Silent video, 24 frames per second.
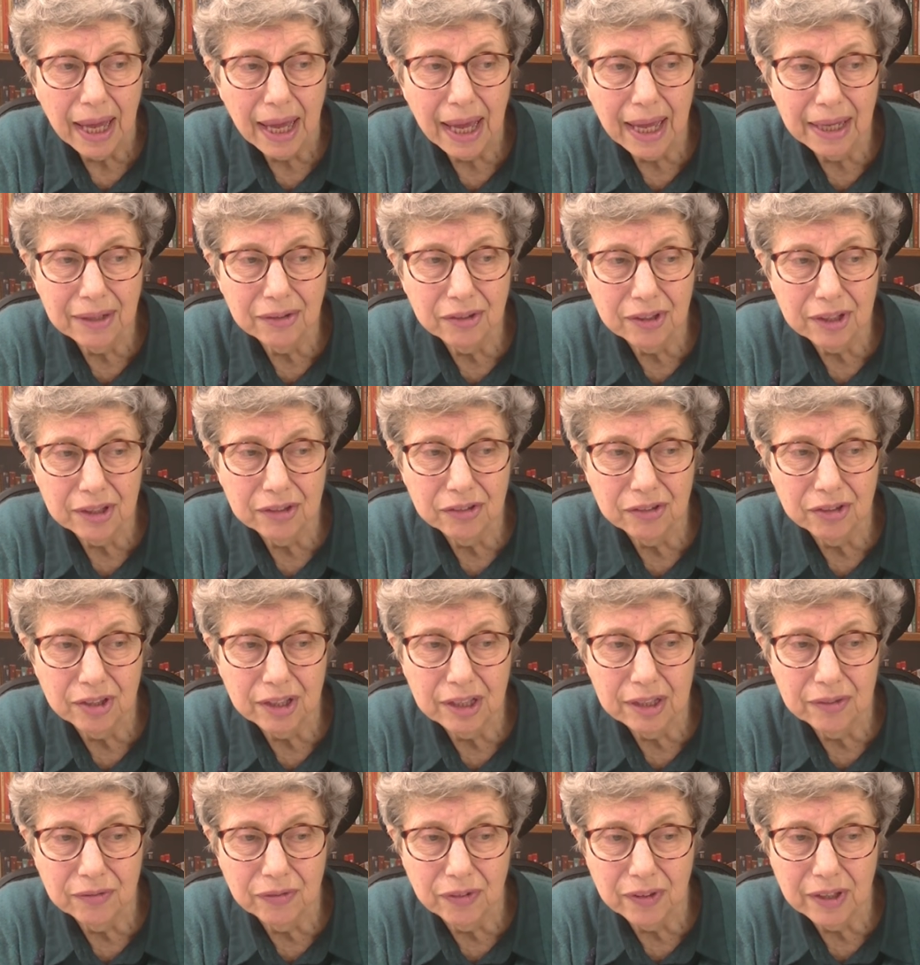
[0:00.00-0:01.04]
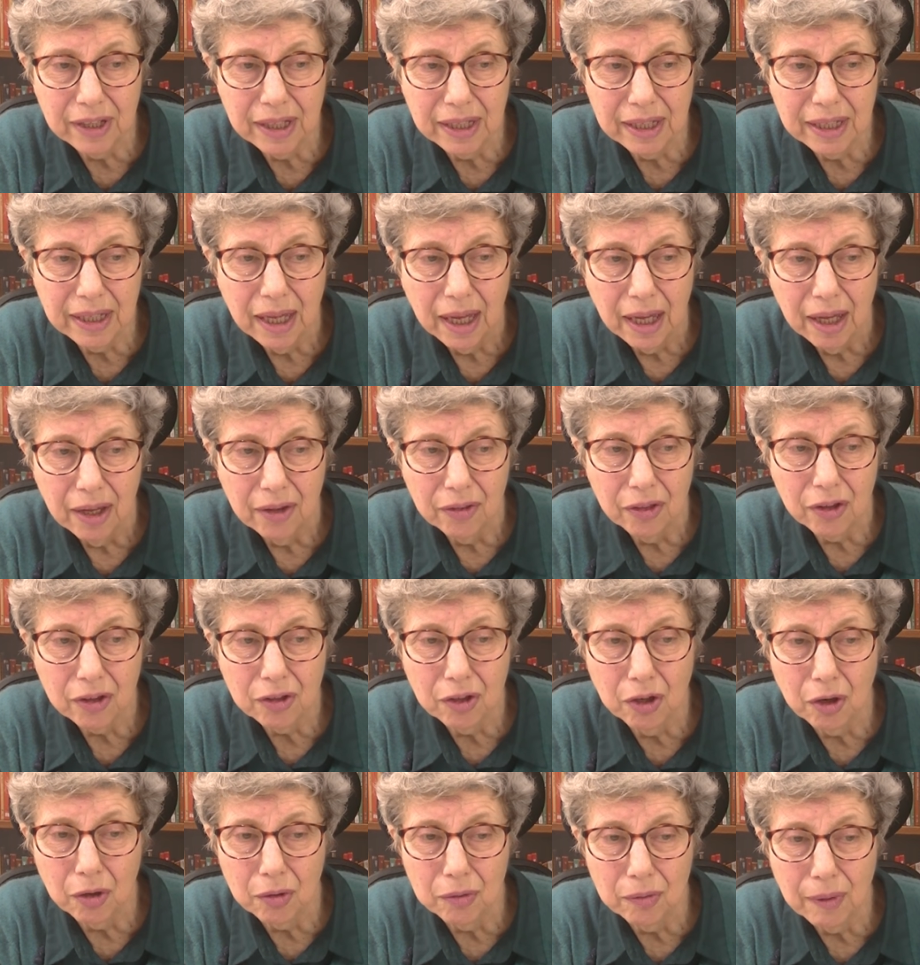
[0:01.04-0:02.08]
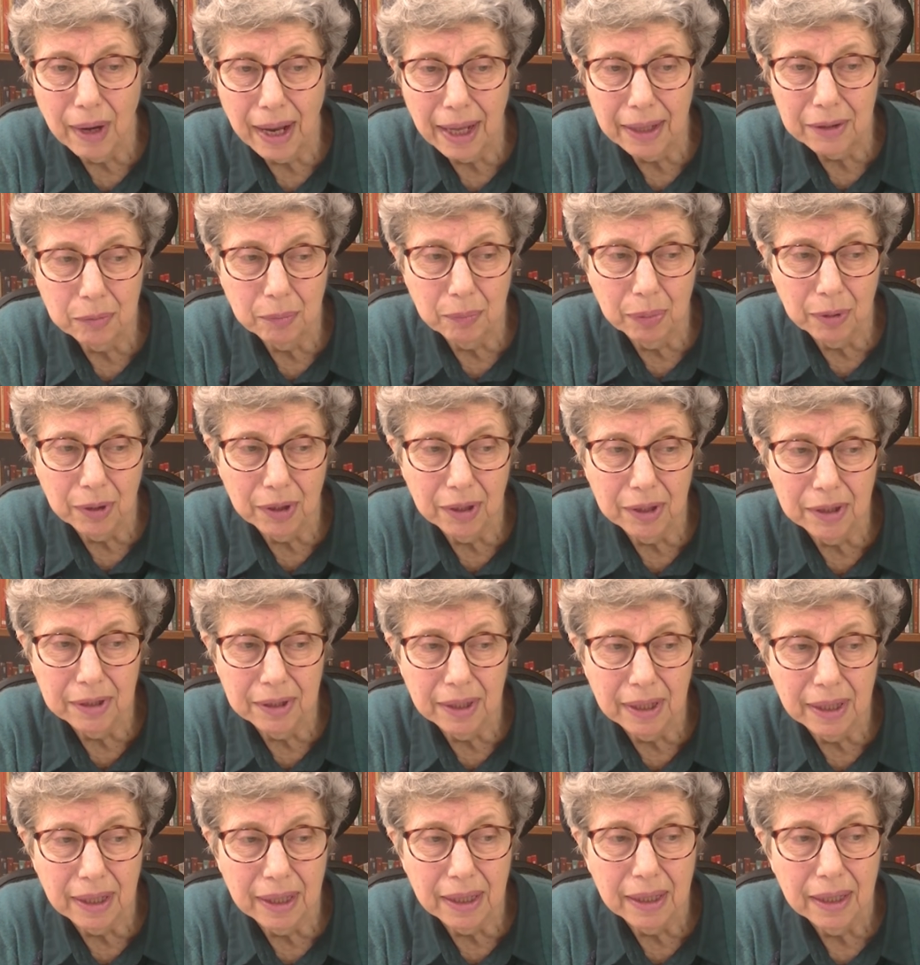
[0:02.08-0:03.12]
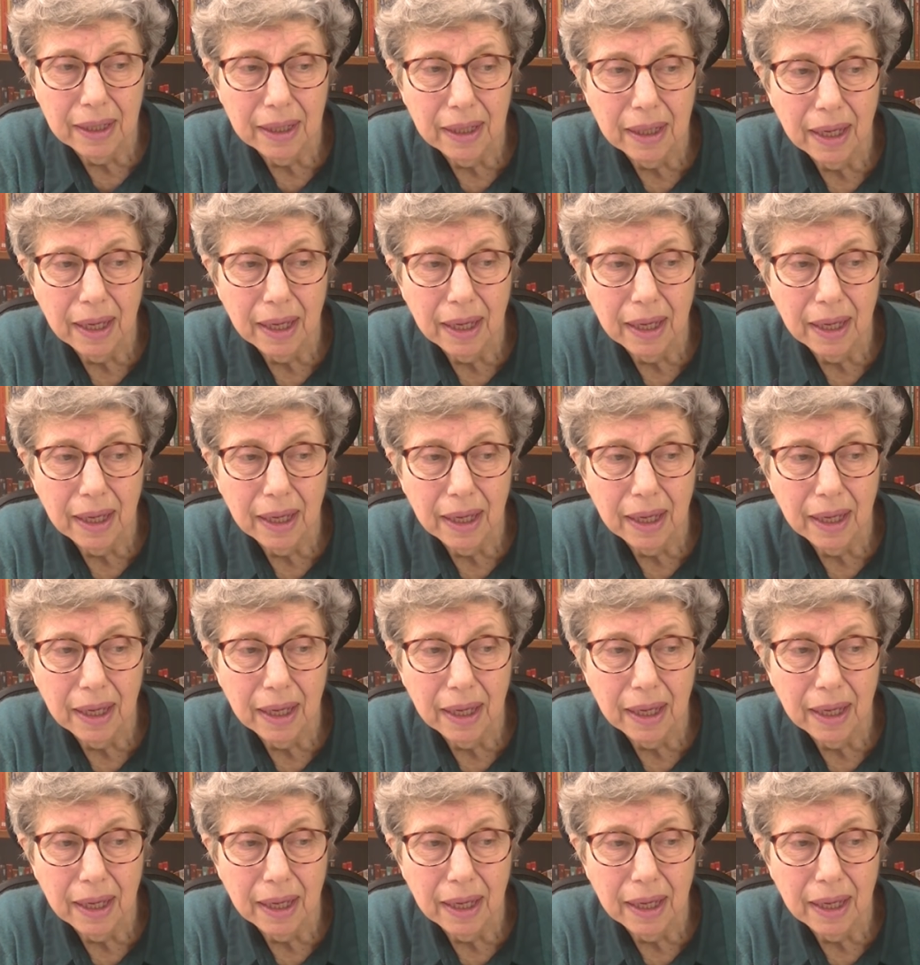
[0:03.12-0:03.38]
NDTV, the Koran burner.